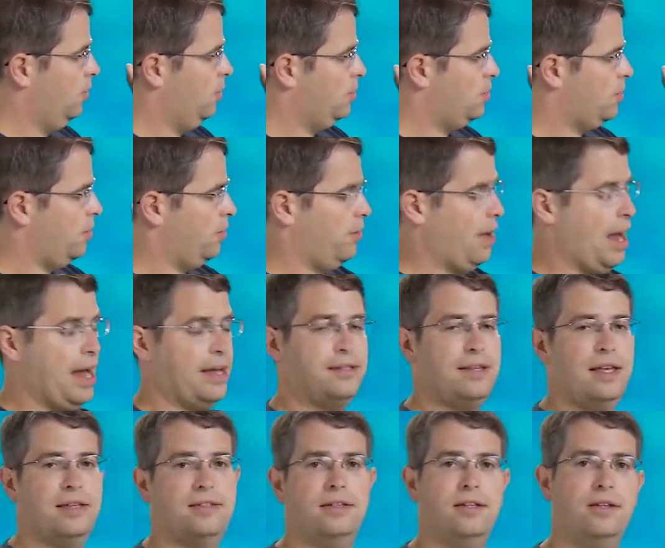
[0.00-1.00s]
so they're
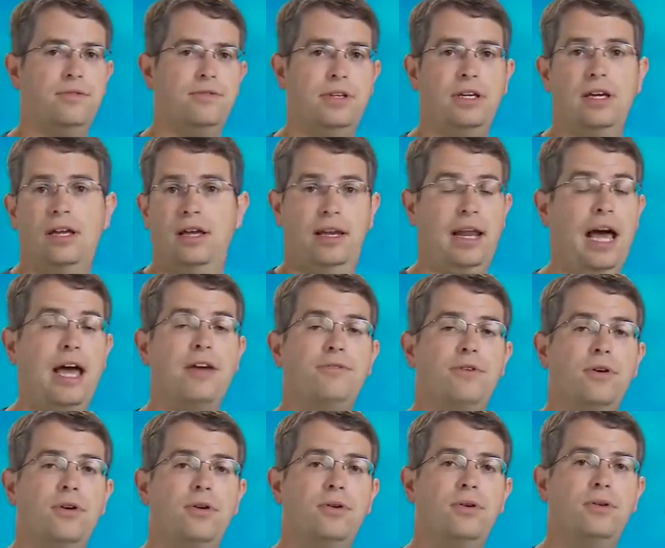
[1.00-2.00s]
accessing it via an
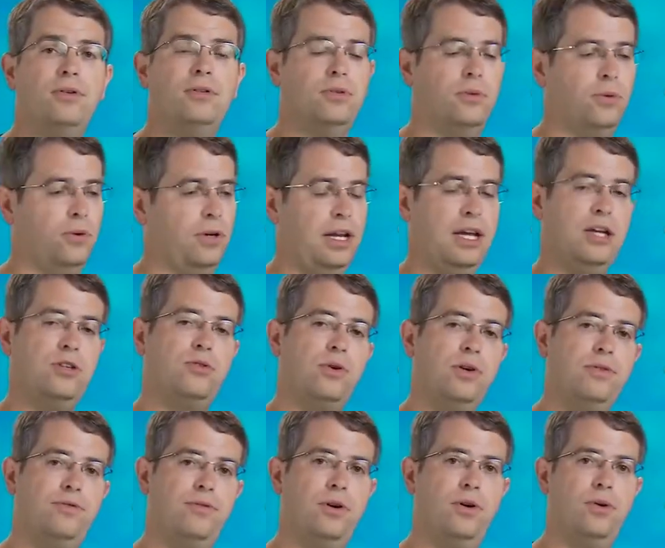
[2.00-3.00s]
iPhone or an
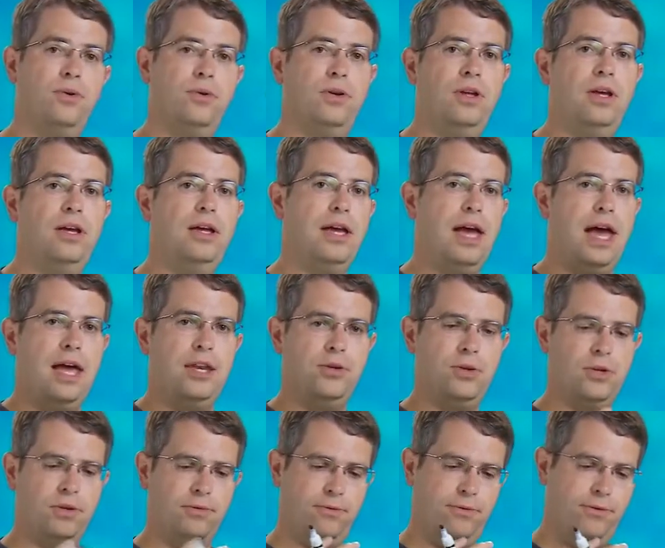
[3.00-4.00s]
Android phone, and
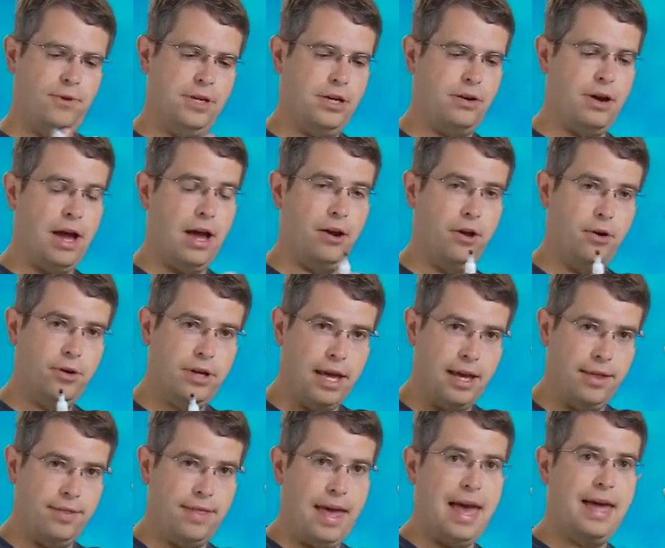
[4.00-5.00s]
you can figure out,
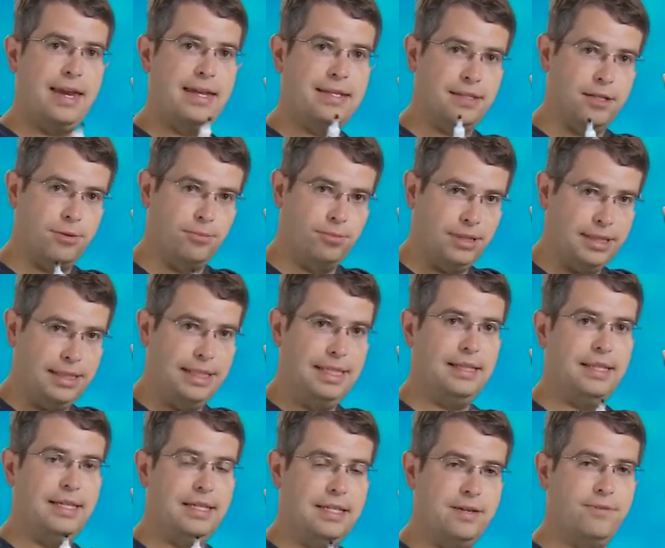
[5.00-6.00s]
okay, that is a
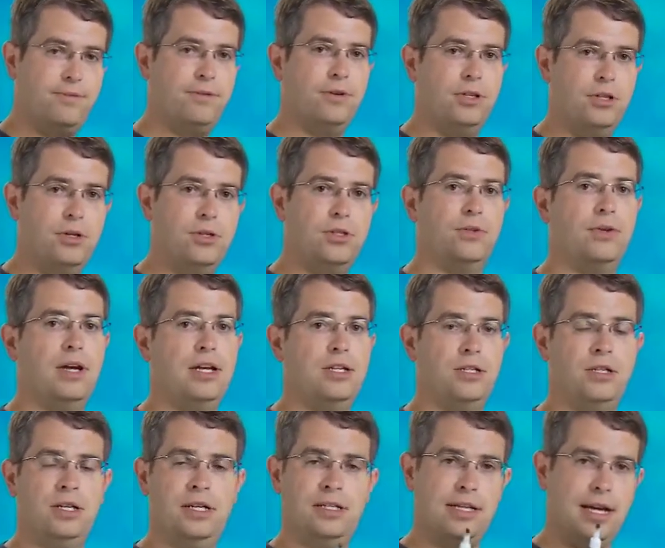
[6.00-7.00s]
completely different user
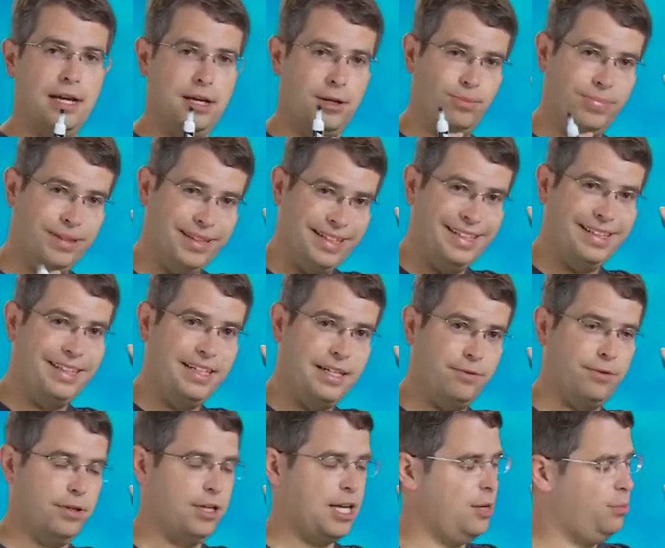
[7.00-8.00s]
agent. It's got completely different